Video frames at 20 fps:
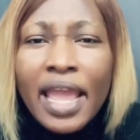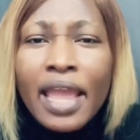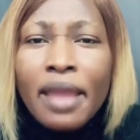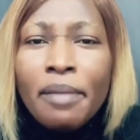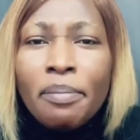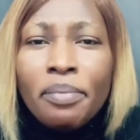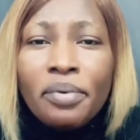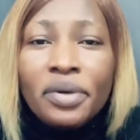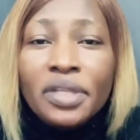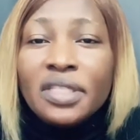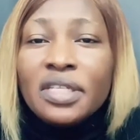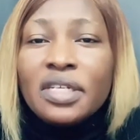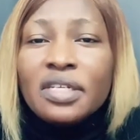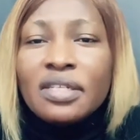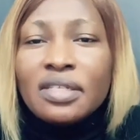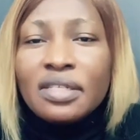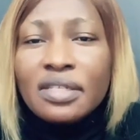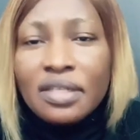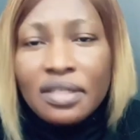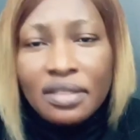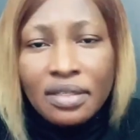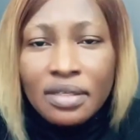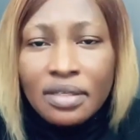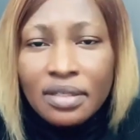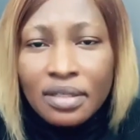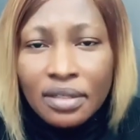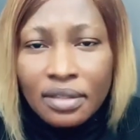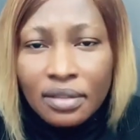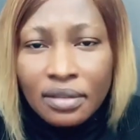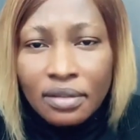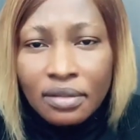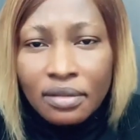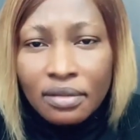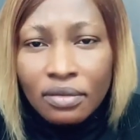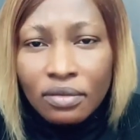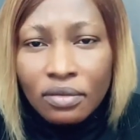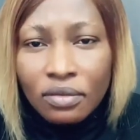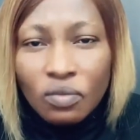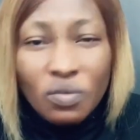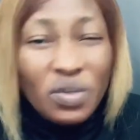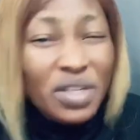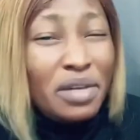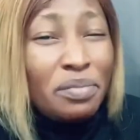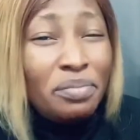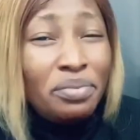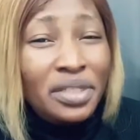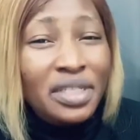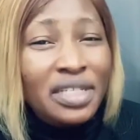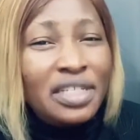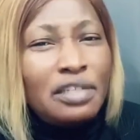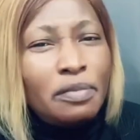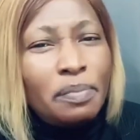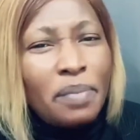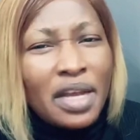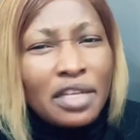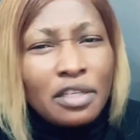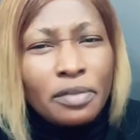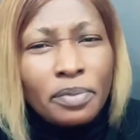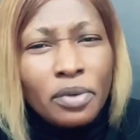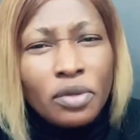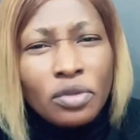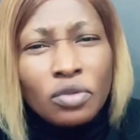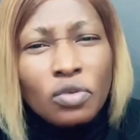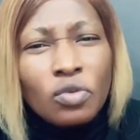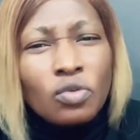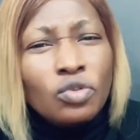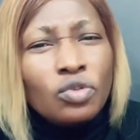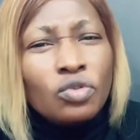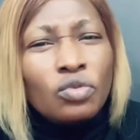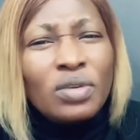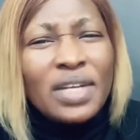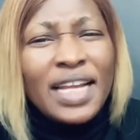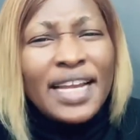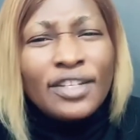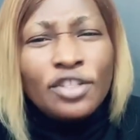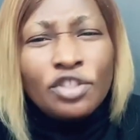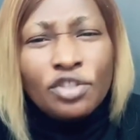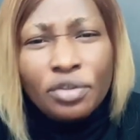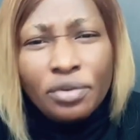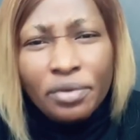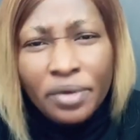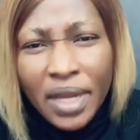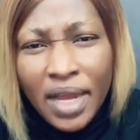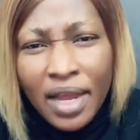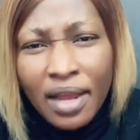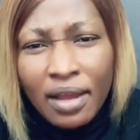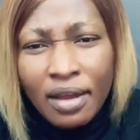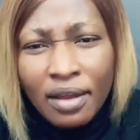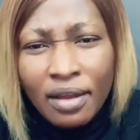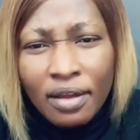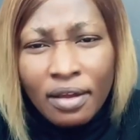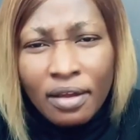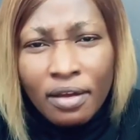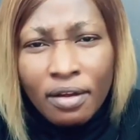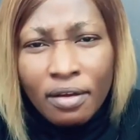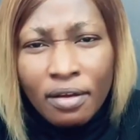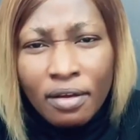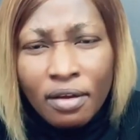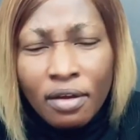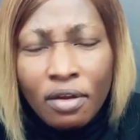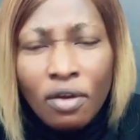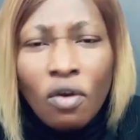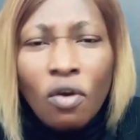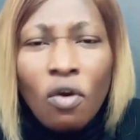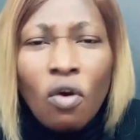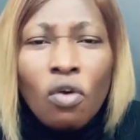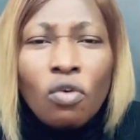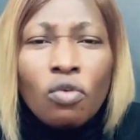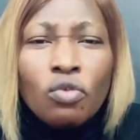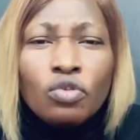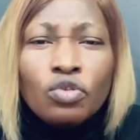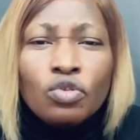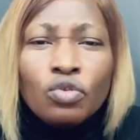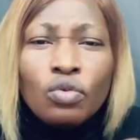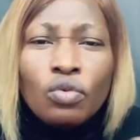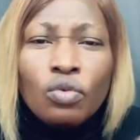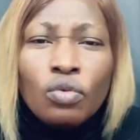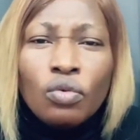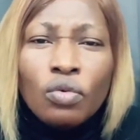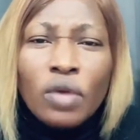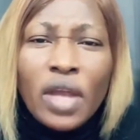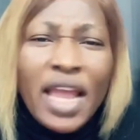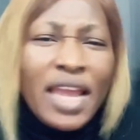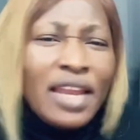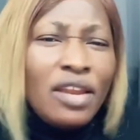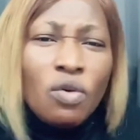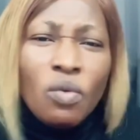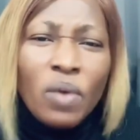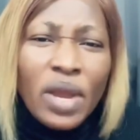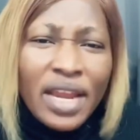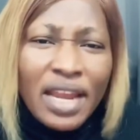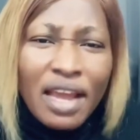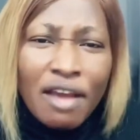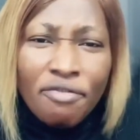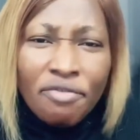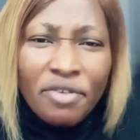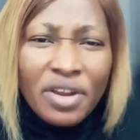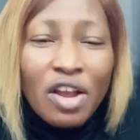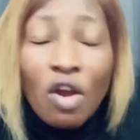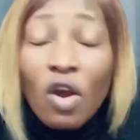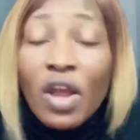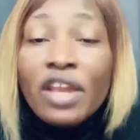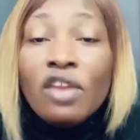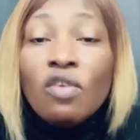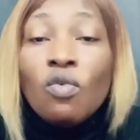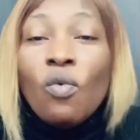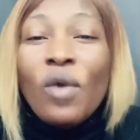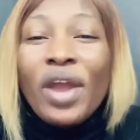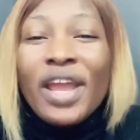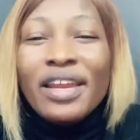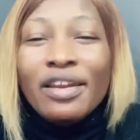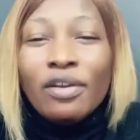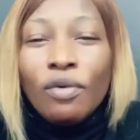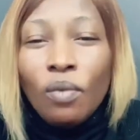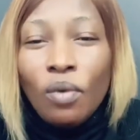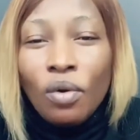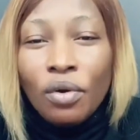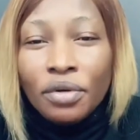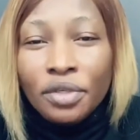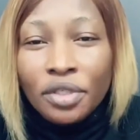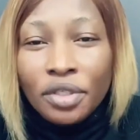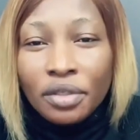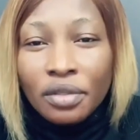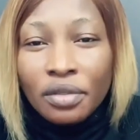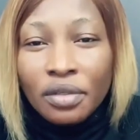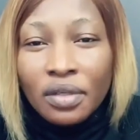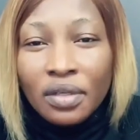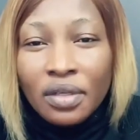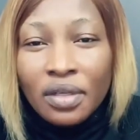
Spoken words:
A British citizen with a British passport goes to Nigeria or go to anywhere in Africa or anywhere in the world.